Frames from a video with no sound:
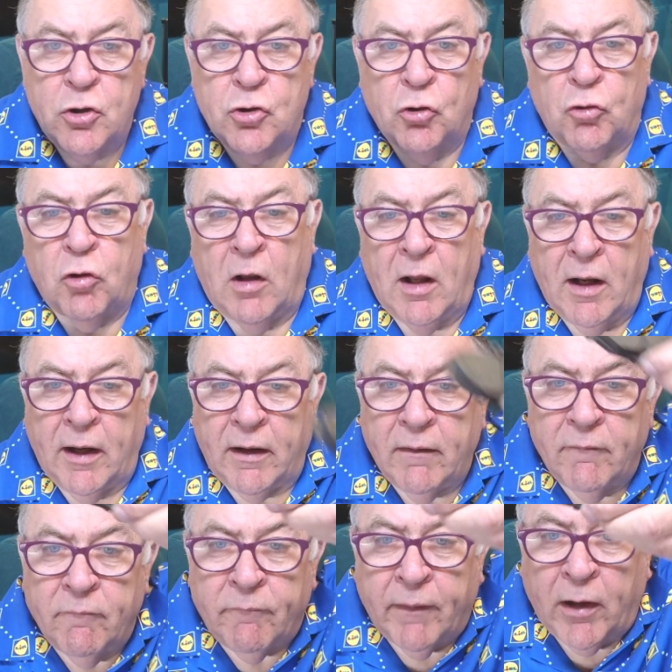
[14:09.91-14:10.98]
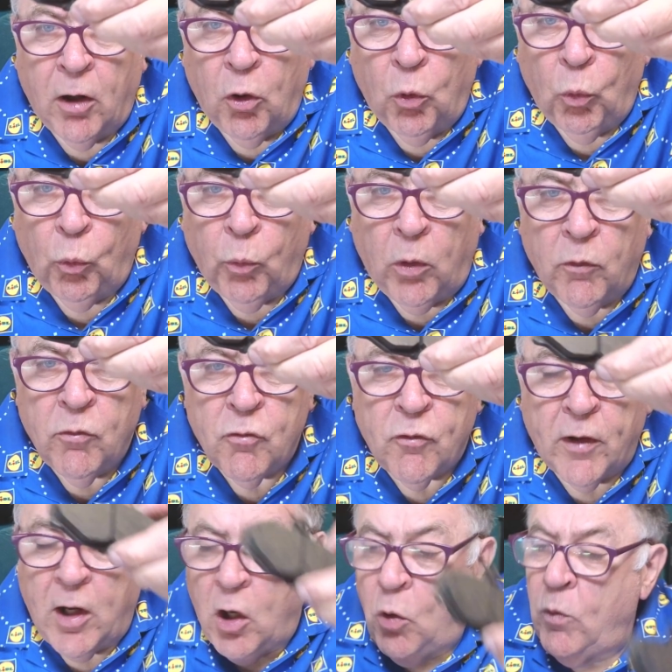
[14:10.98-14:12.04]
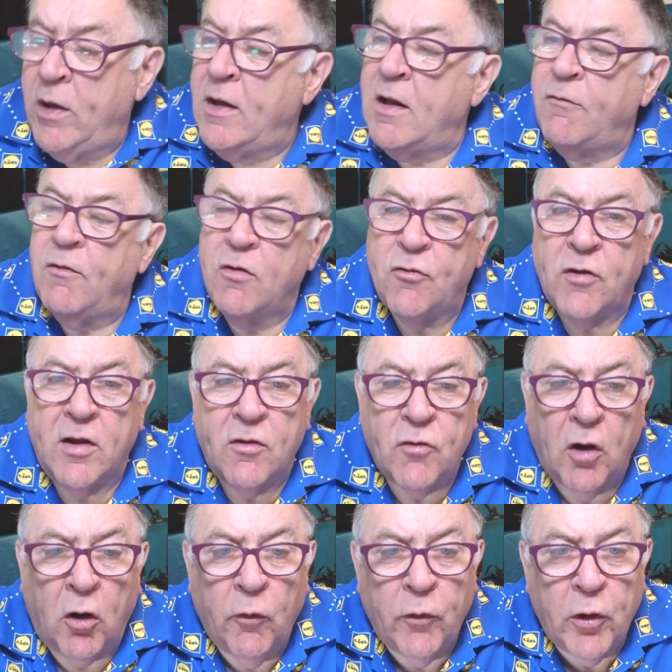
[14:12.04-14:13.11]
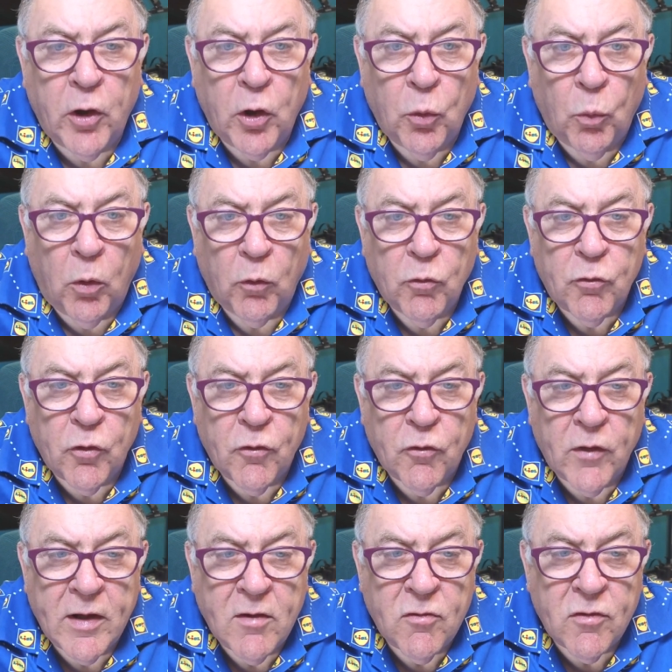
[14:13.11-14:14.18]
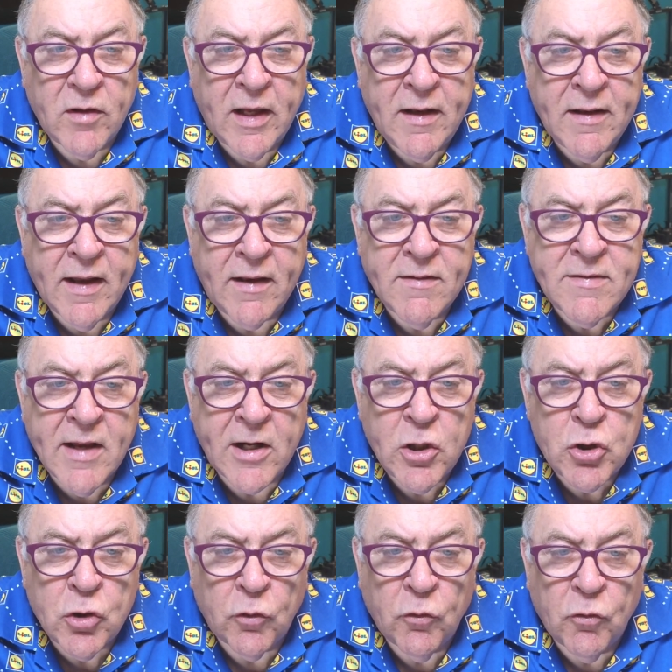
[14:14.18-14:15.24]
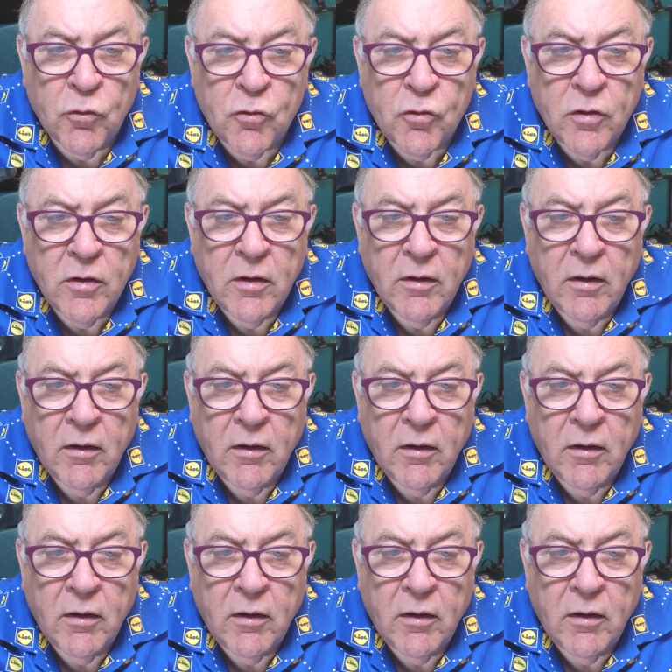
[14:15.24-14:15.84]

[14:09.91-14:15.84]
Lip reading: just like the old ones. The only difference is on the new ones, there's these indentations